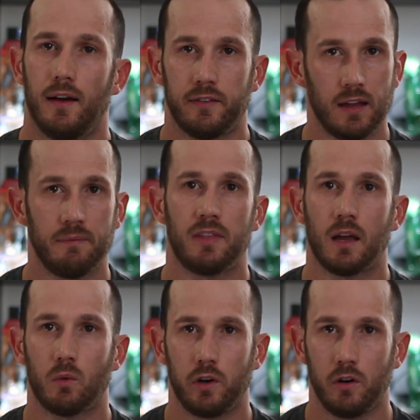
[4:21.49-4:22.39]
Same
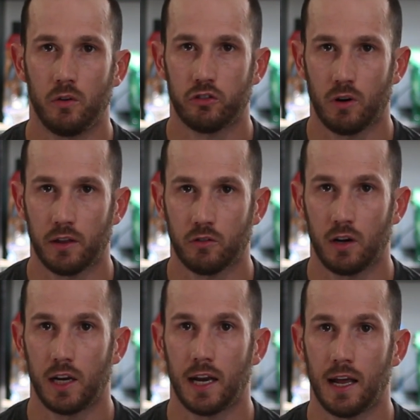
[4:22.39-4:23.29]
thing, when you're doing strength
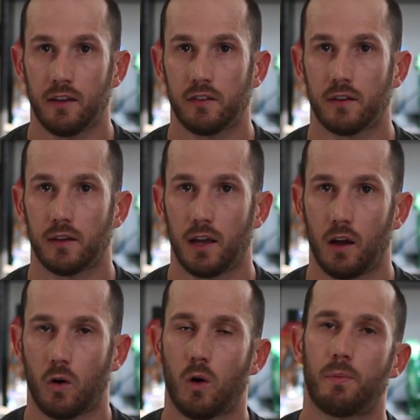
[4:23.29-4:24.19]
training days,
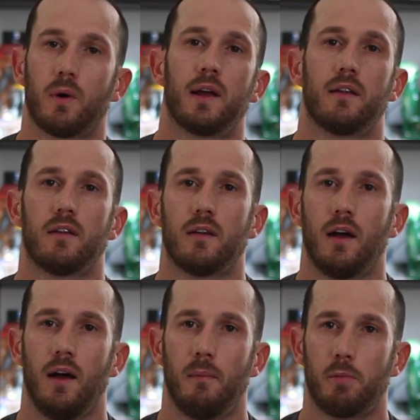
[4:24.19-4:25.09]
incorporate
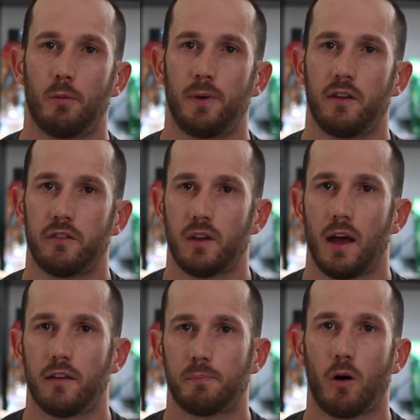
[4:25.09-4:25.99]
burpees
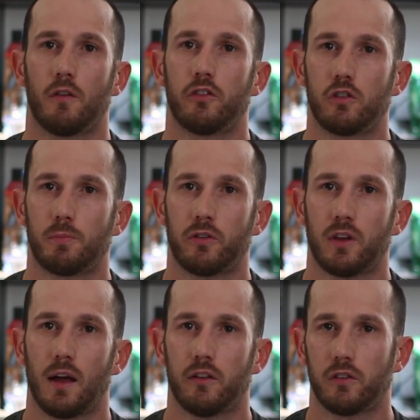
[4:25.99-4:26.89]
as part of a
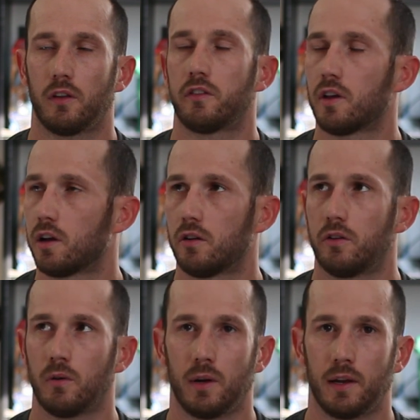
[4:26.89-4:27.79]
superset. So let's say you're
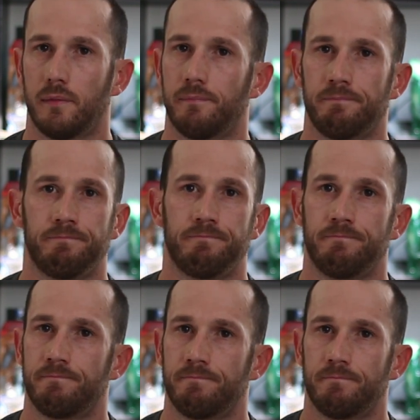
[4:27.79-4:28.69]
doing
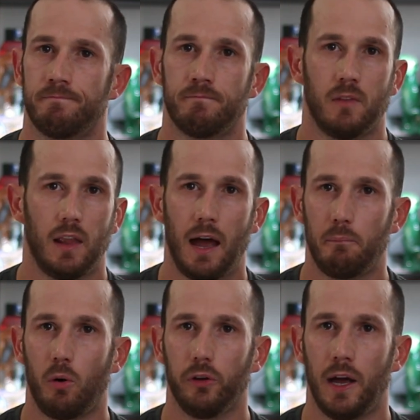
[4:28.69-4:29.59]

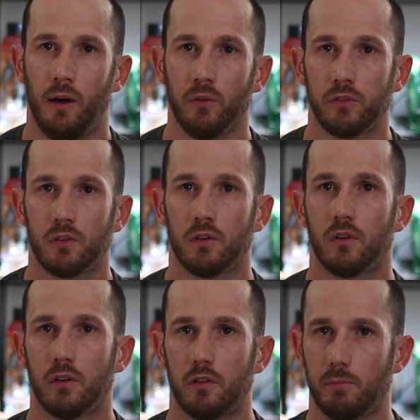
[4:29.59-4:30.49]
lat pull downs
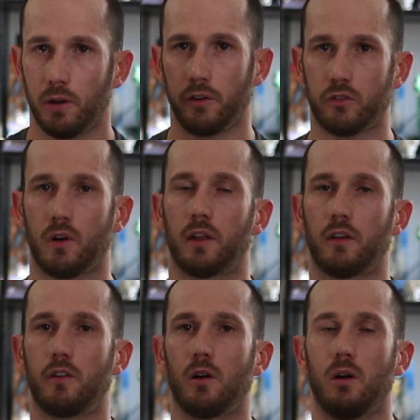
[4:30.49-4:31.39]
to build the strength
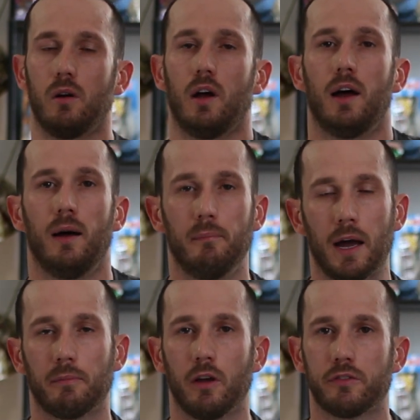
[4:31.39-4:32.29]
of your
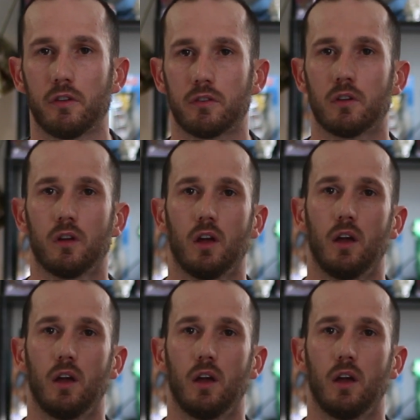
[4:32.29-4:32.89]
back muscles.